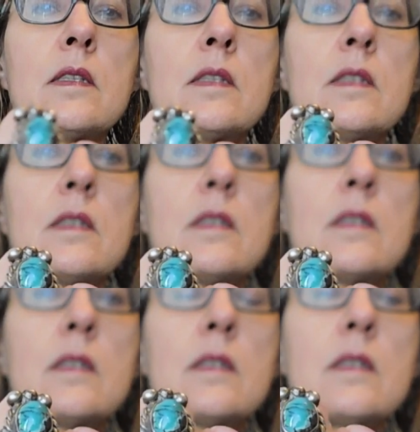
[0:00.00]

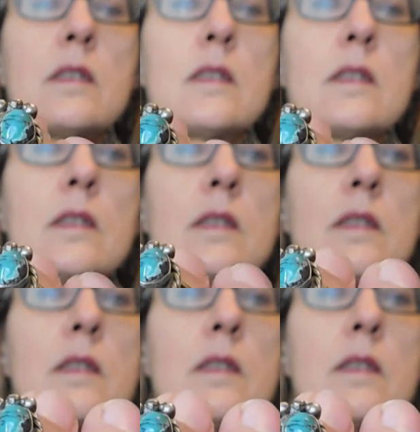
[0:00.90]

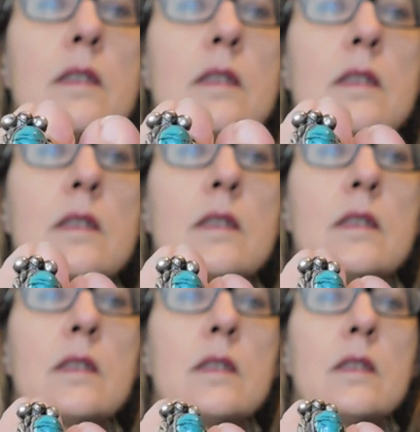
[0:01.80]

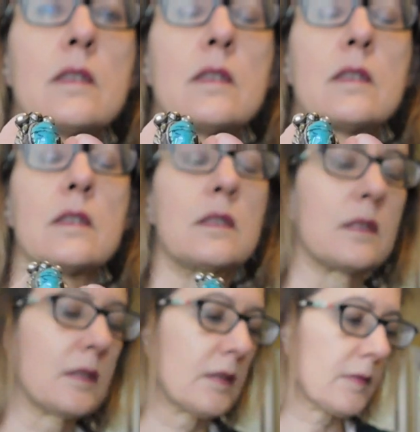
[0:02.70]

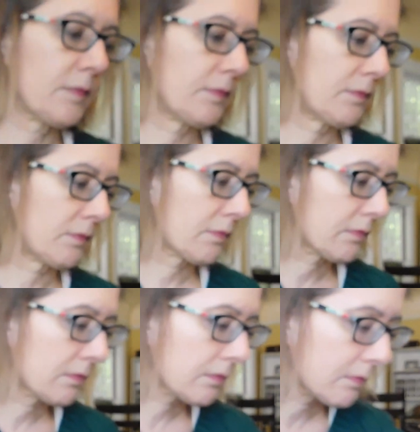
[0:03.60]

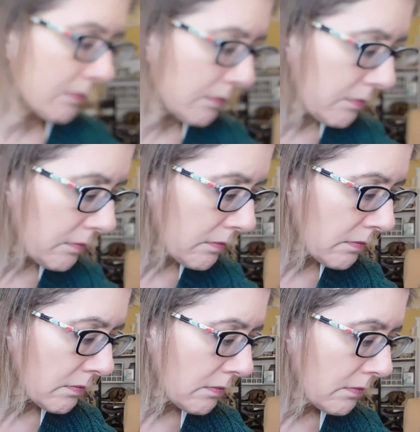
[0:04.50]

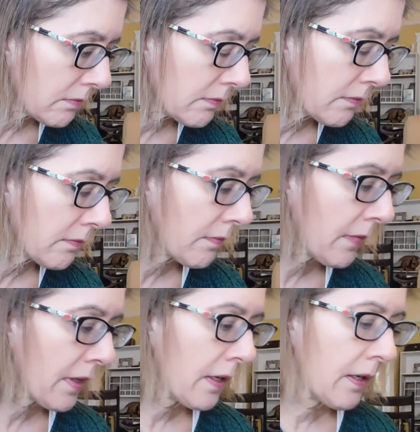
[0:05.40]
Nobody speaks.